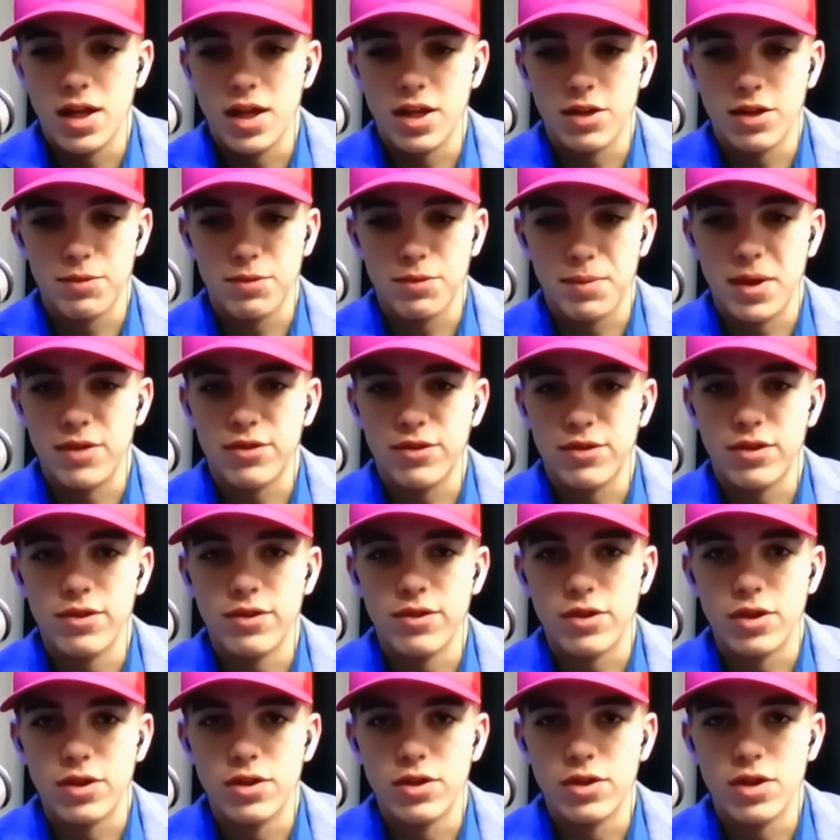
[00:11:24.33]
expressed
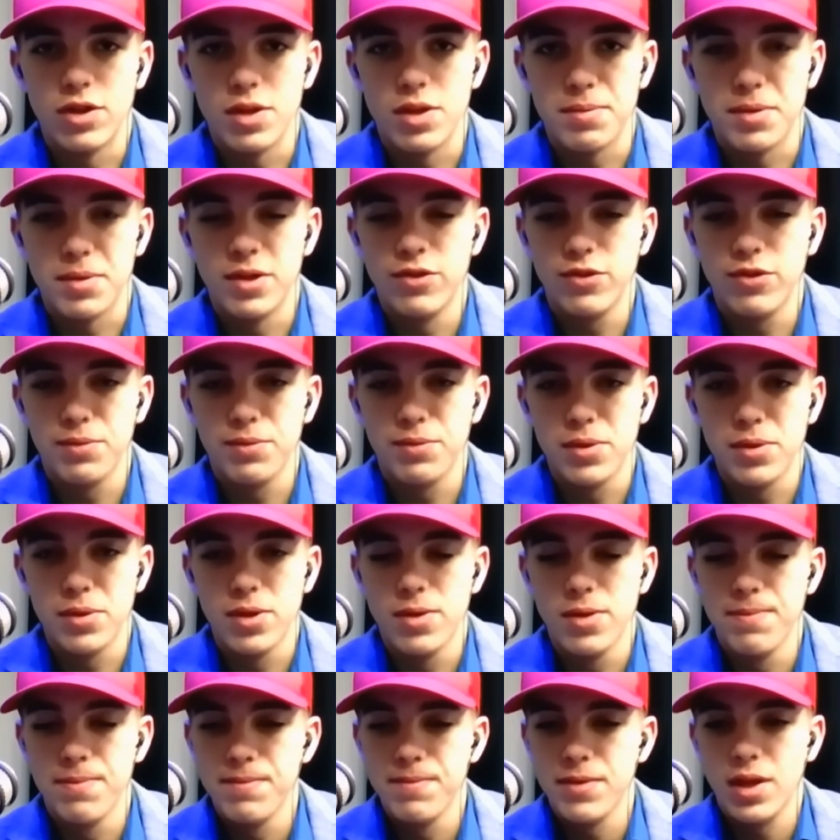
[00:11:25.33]
concern to the
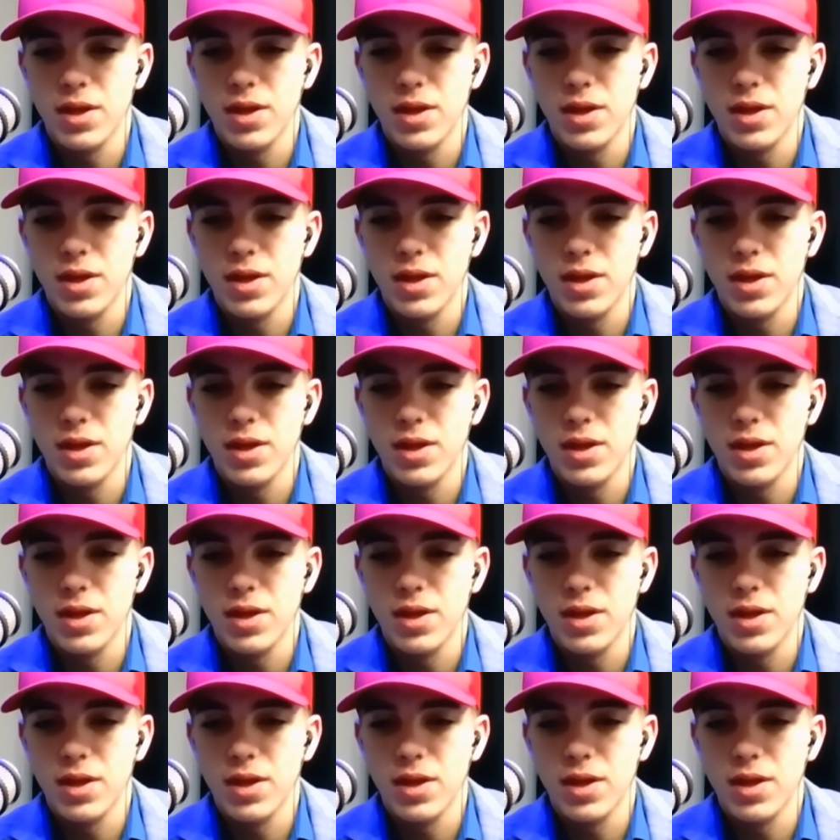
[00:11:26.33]
principal.